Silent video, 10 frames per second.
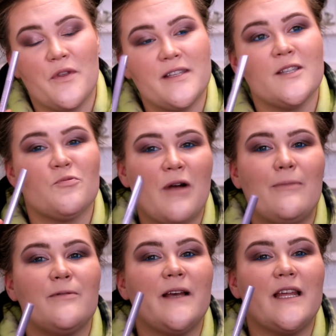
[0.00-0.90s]
This is
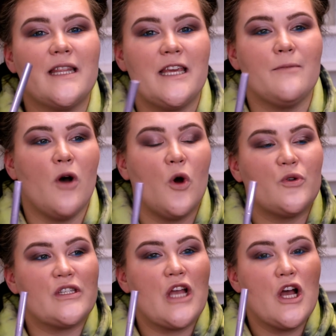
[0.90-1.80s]
probably the
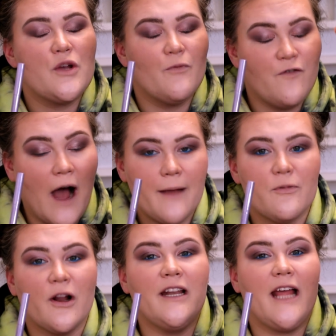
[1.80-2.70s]
most
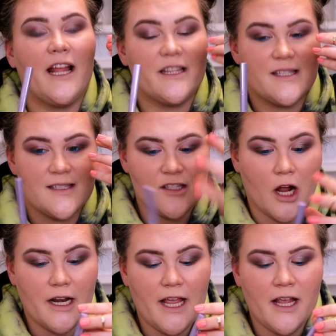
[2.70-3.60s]
vibrant and
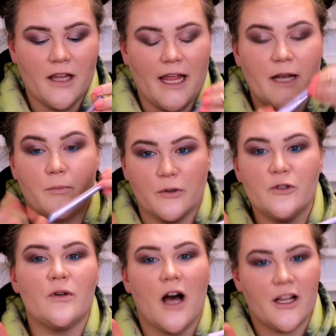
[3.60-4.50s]
stunning like
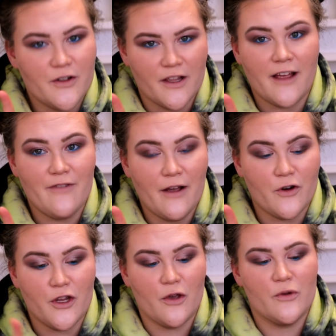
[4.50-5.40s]
blue color that I've
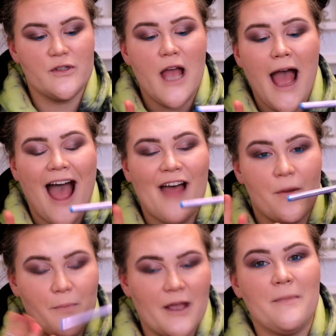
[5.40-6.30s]
ever used and the
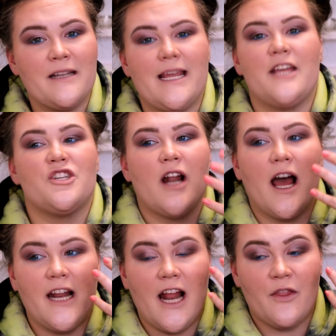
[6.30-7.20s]
pigmentation
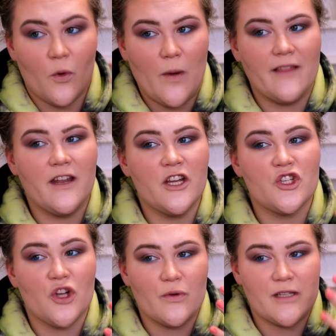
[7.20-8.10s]
on it and the way that it
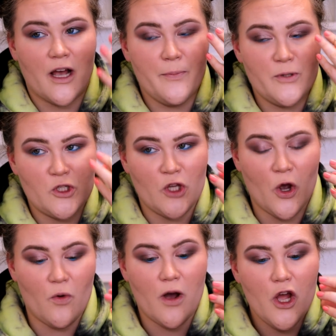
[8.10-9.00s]
shows up
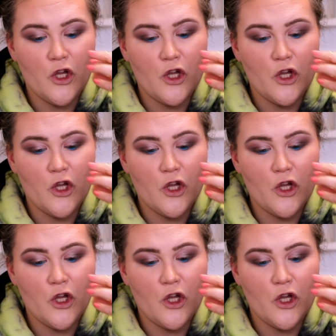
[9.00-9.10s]
so